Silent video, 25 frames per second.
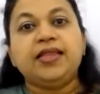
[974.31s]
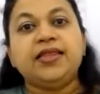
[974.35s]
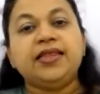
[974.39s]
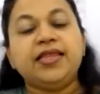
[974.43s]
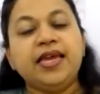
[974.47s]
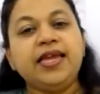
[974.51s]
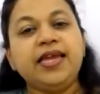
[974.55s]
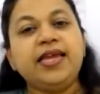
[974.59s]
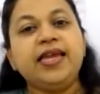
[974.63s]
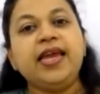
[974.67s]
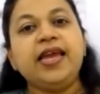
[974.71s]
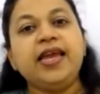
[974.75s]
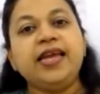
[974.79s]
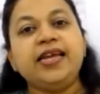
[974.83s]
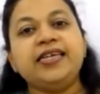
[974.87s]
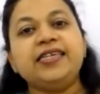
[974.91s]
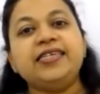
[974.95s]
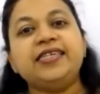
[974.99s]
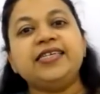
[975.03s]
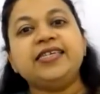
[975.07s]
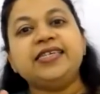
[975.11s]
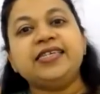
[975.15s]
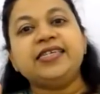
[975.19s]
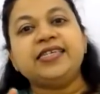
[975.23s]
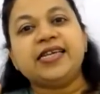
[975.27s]
Thinking
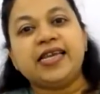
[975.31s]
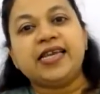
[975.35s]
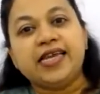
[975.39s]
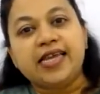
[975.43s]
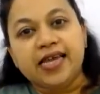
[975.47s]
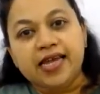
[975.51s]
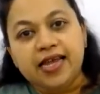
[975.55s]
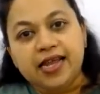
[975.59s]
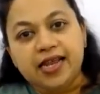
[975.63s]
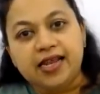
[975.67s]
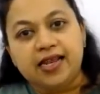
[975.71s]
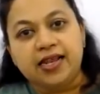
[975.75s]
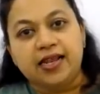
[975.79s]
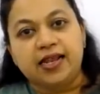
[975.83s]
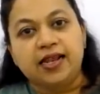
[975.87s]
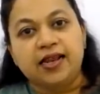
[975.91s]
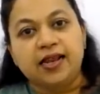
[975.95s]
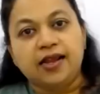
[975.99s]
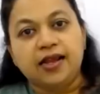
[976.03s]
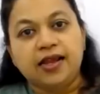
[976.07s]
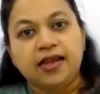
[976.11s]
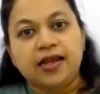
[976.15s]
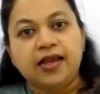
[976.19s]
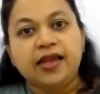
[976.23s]
is a skill.